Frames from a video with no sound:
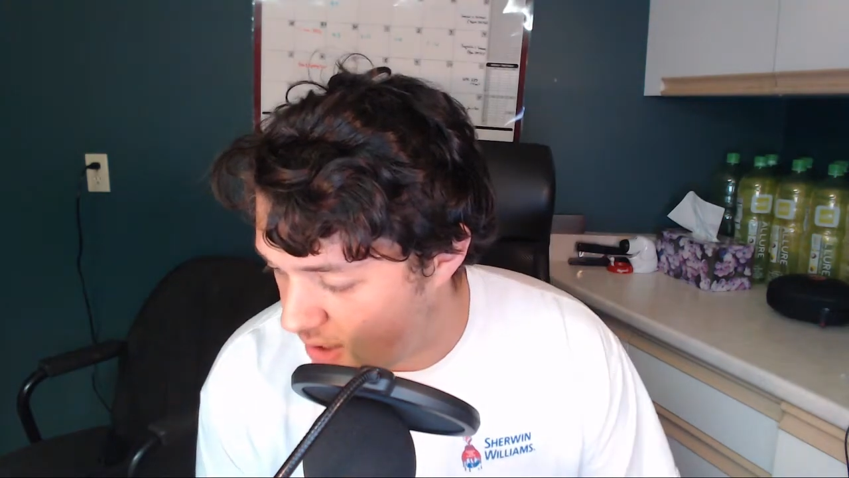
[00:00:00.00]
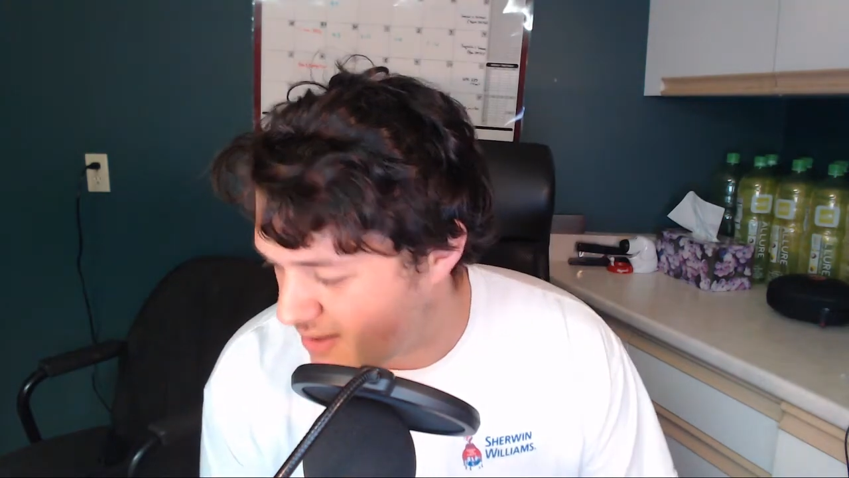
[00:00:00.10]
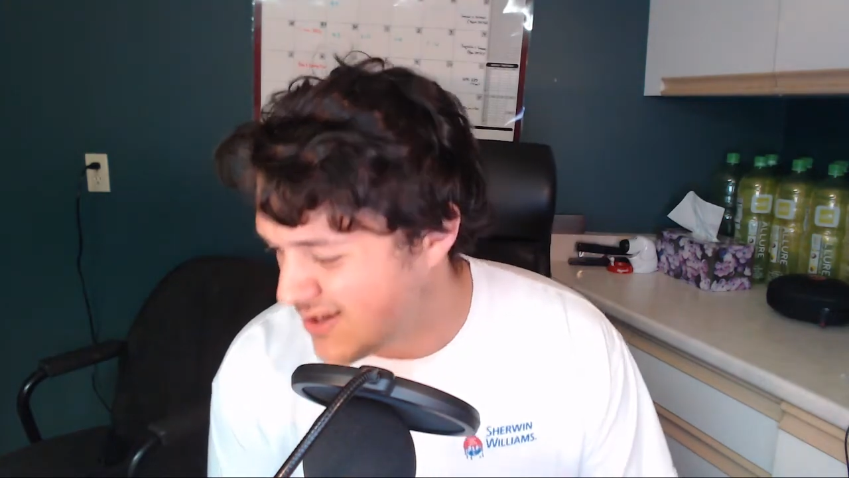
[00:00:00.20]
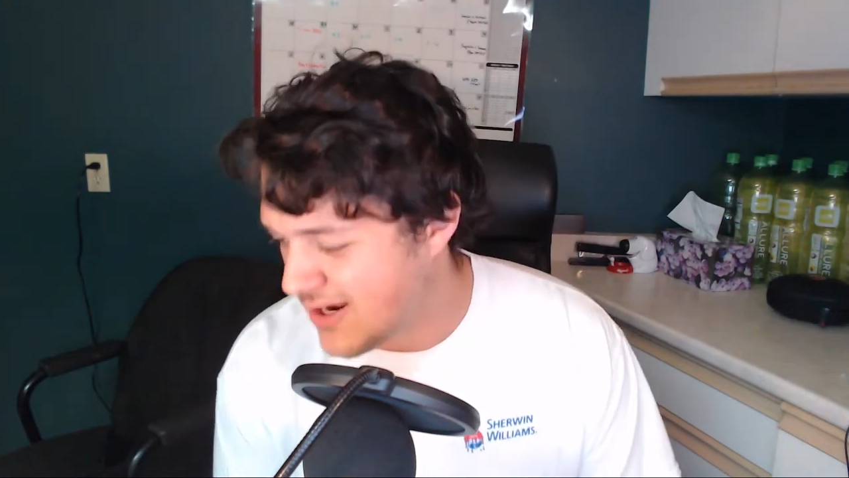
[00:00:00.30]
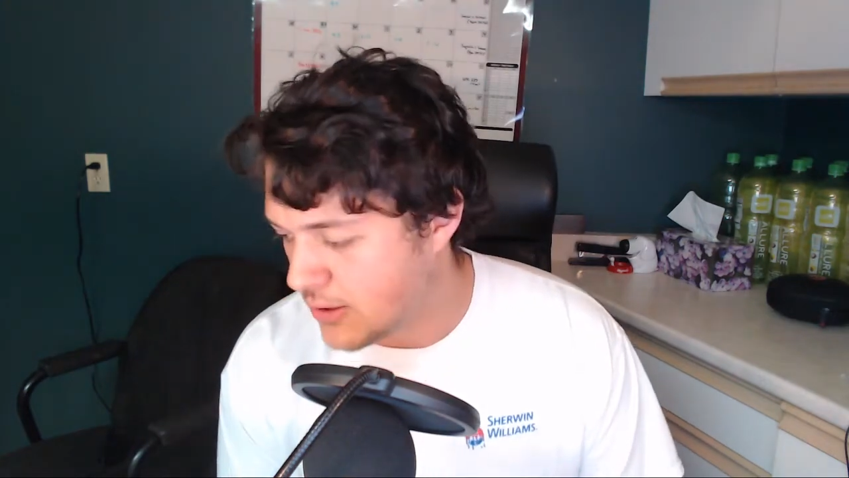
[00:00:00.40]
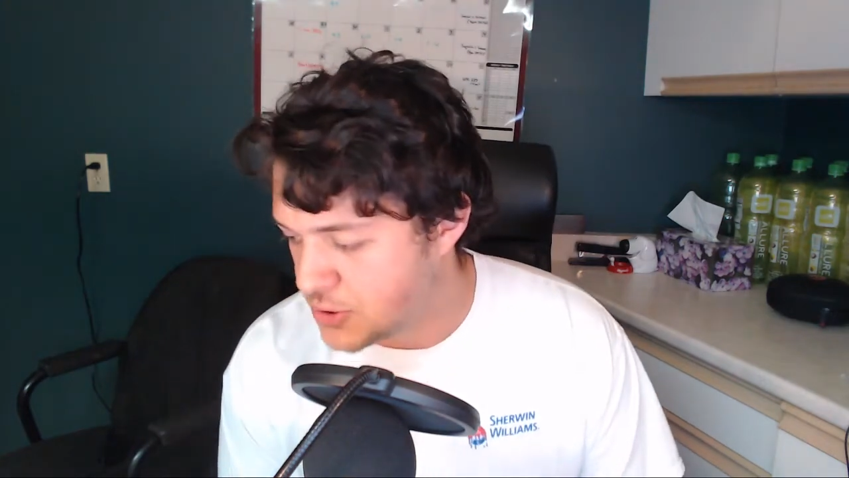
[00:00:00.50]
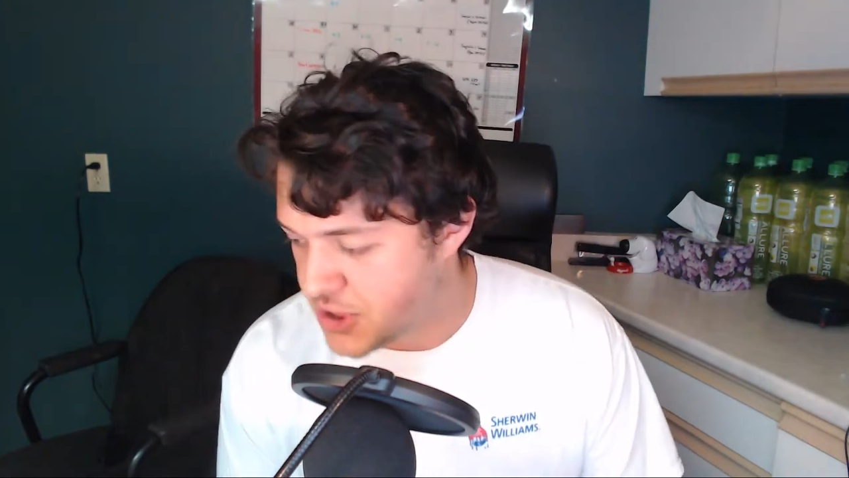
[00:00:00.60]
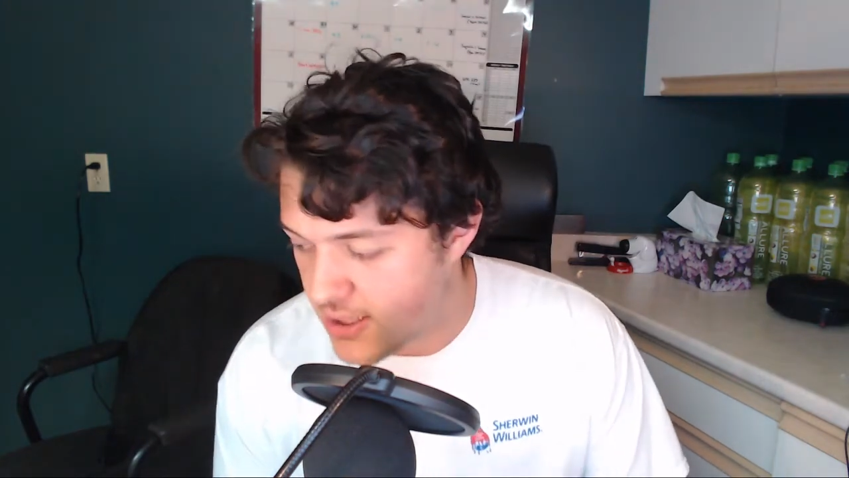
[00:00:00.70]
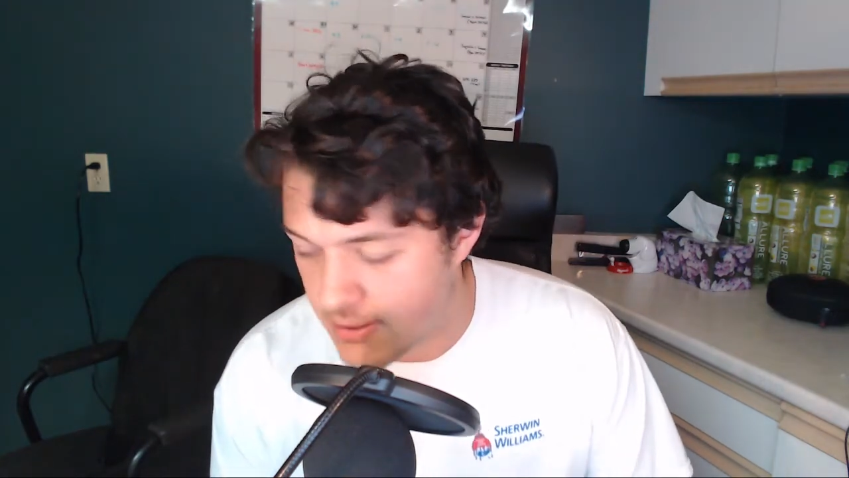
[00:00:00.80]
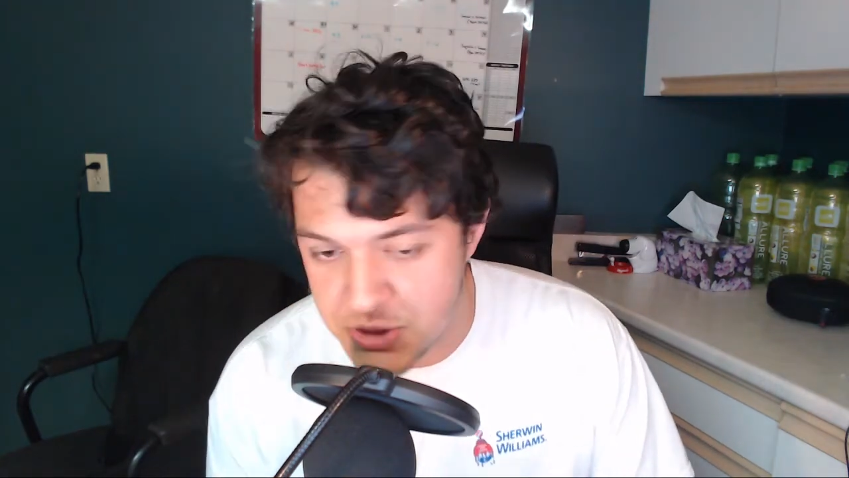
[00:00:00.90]
and Canelo
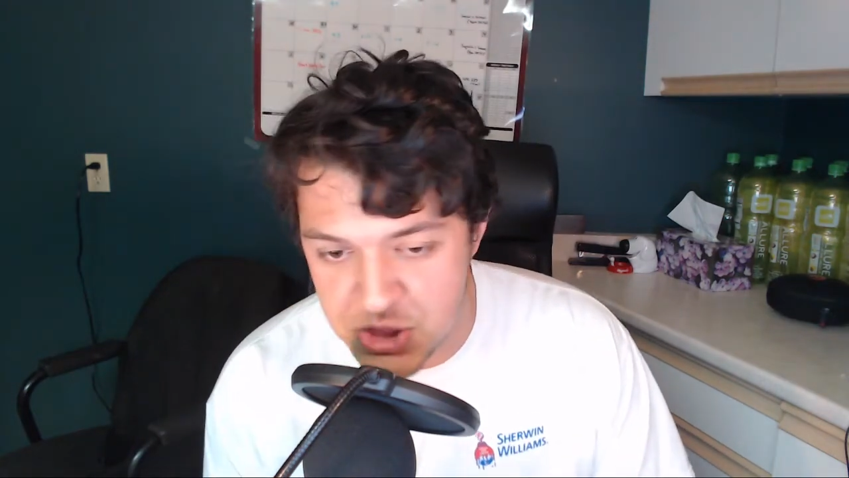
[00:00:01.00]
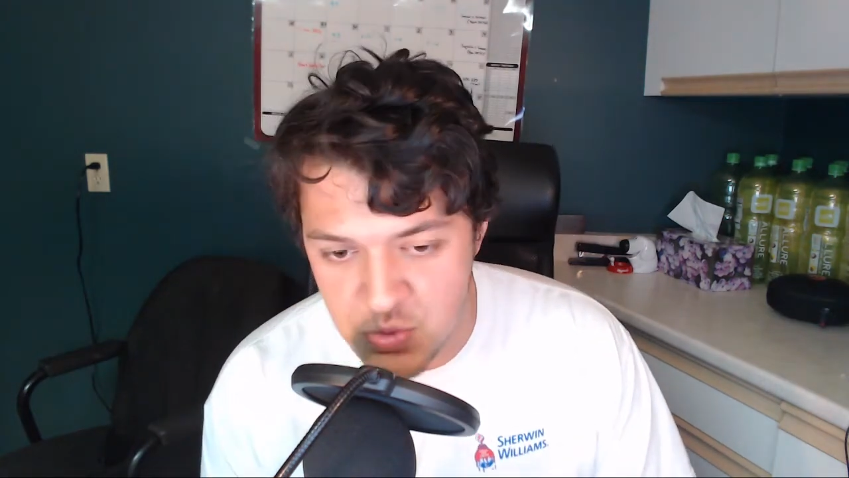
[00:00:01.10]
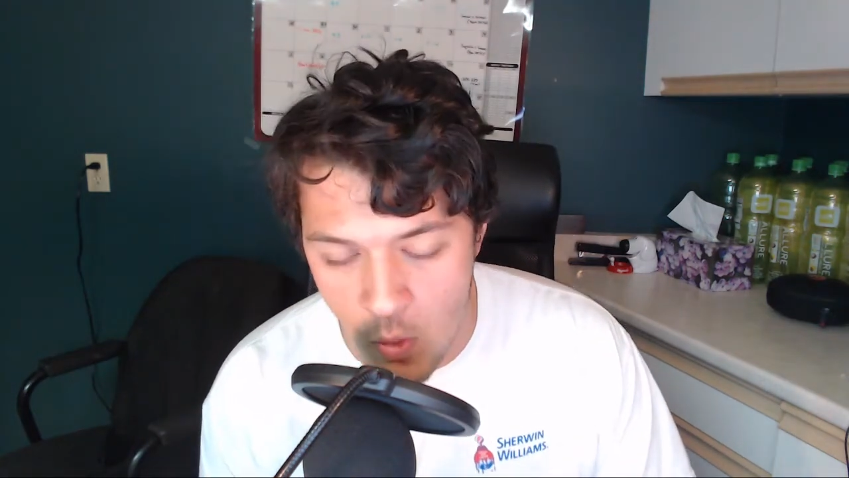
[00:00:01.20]
Jacobs just